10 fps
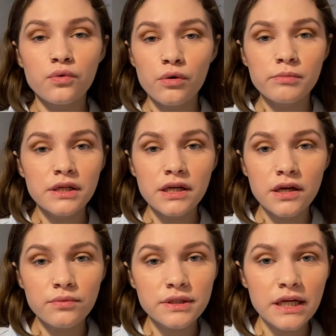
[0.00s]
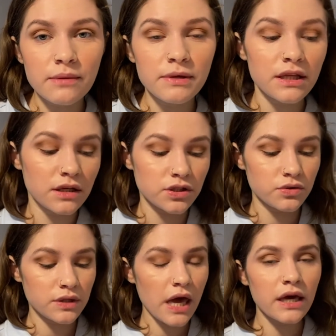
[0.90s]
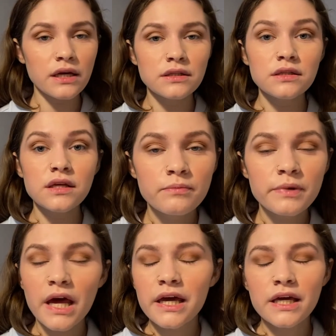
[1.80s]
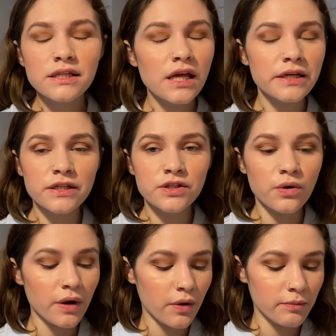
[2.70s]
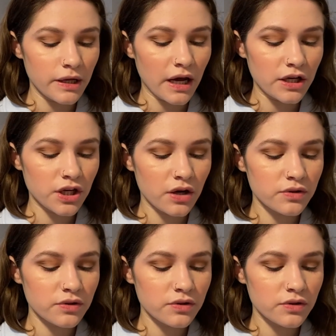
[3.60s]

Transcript: Normally it would take me like 2 seconds, but I guess I like to zone out and blend eyeshadow.